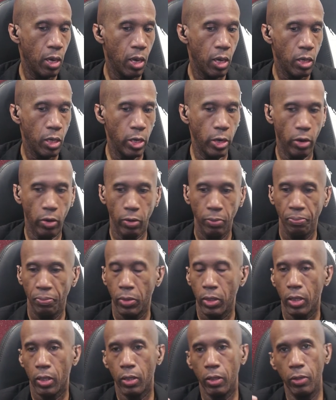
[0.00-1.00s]

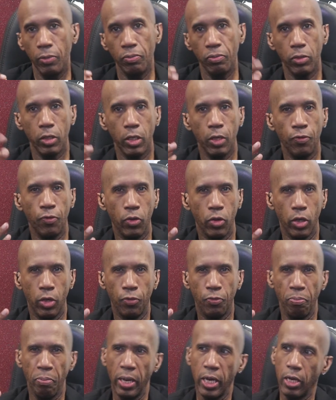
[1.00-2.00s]

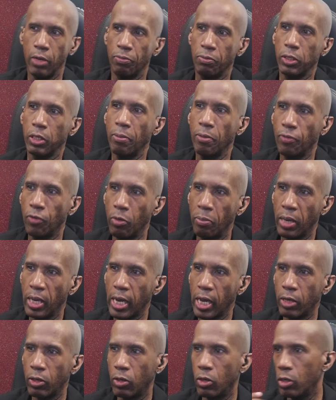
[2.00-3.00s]
some of you may
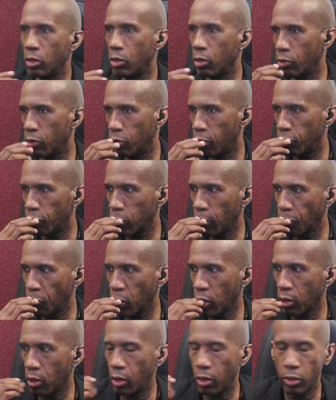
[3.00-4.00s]
not know of something
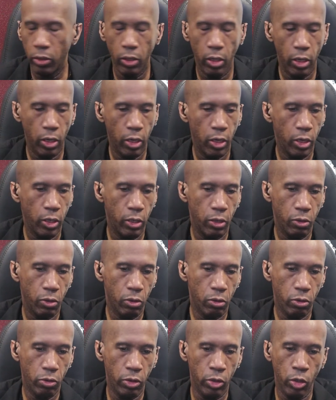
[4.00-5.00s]
called
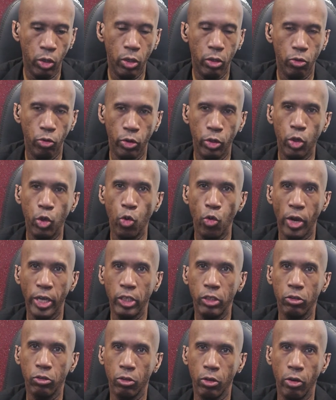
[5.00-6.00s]
critical
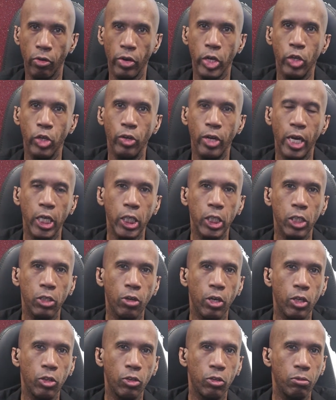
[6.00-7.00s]
race theory in the United
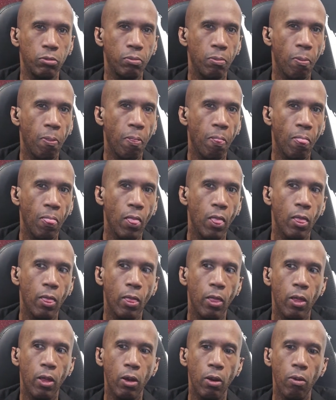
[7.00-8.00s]
States.
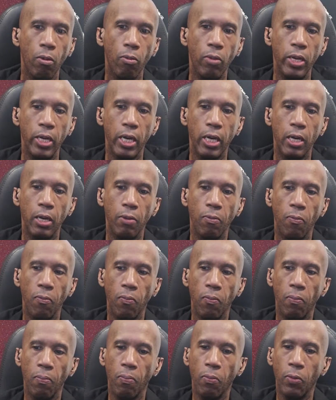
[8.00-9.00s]
When
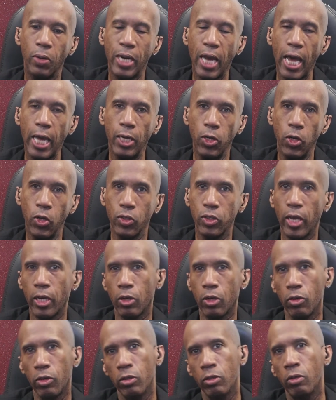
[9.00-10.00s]
I looked at
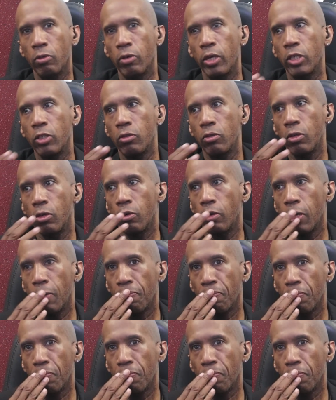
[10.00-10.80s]
critical race theory